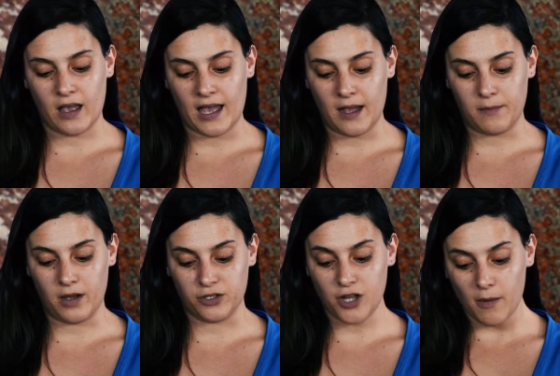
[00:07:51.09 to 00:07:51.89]

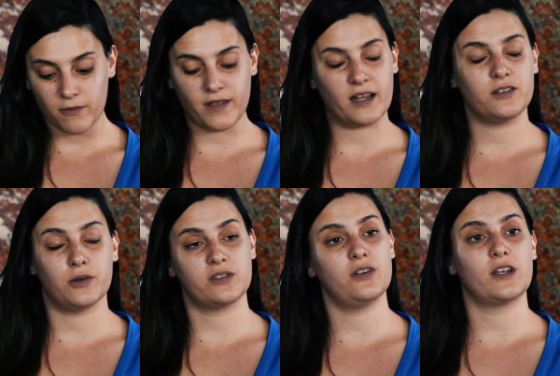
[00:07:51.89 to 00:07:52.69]
On top of that,
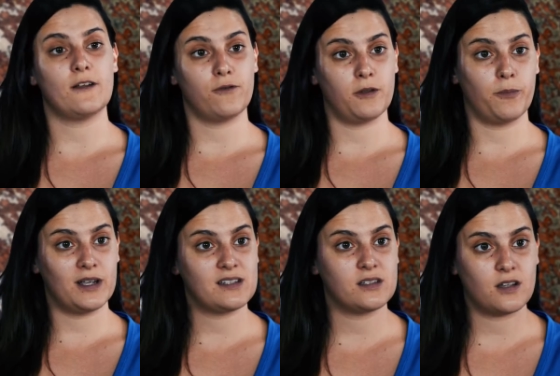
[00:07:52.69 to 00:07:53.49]
you're also looking for the
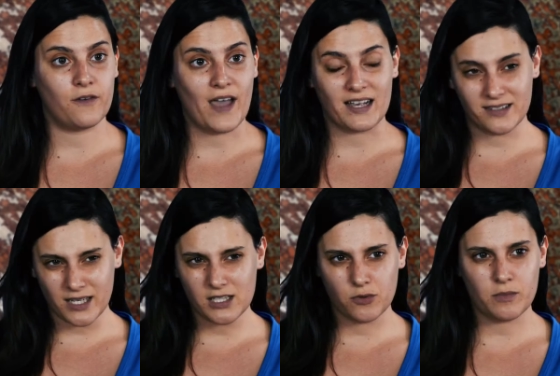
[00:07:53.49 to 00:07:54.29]
presence of
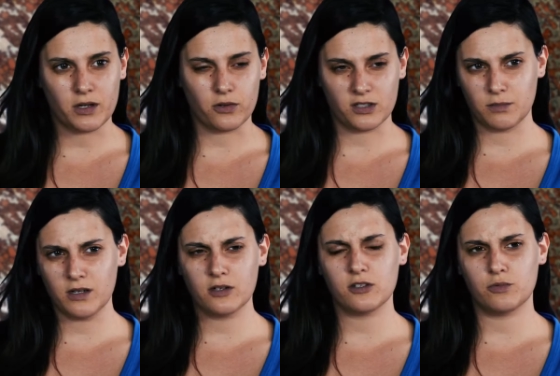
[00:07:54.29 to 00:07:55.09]
accessory minerals,
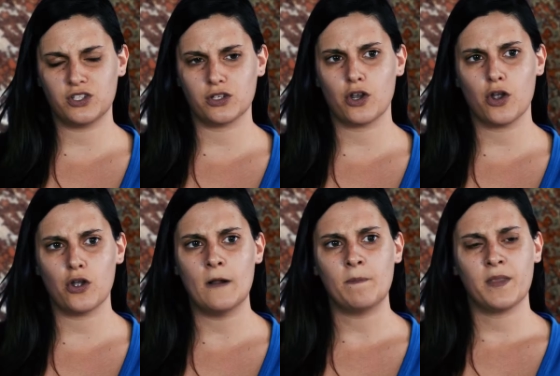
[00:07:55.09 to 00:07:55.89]
minerals which
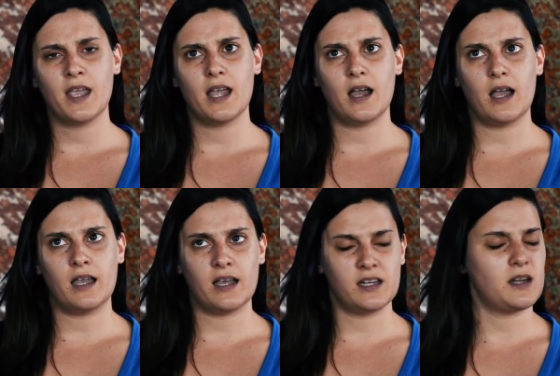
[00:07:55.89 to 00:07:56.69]
occur
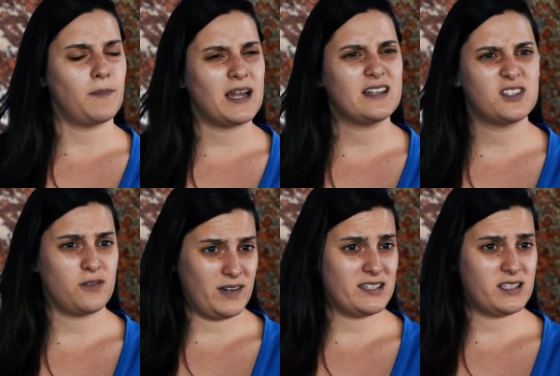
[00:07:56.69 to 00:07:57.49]
in an abundance
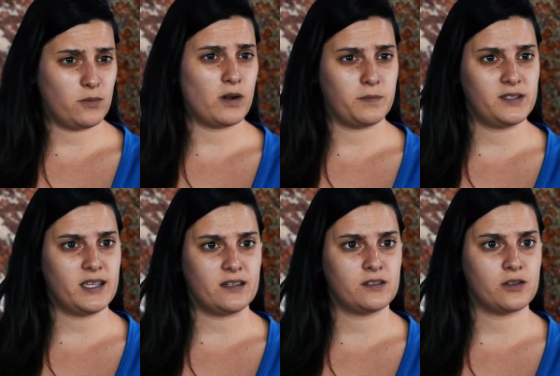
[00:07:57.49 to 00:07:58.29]
of less than
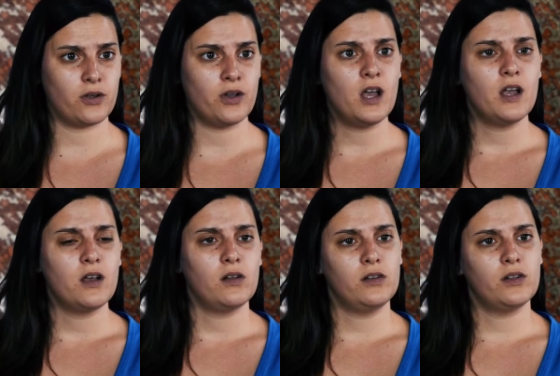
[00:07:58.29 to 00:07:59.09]
1%. So
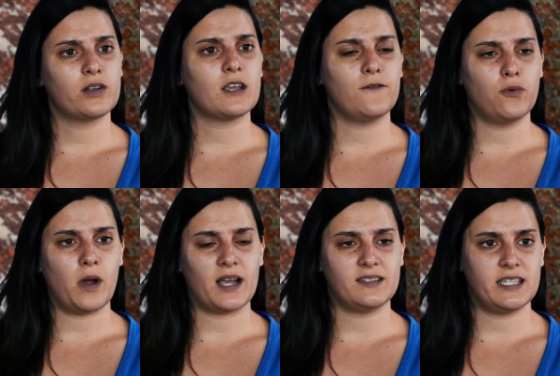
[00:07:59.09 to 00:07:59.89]
you're looking
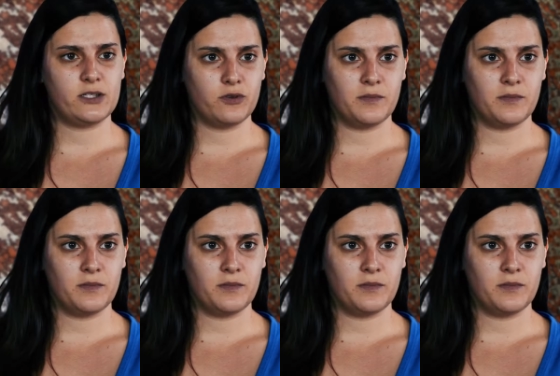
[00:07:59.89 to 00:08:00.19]
for accessory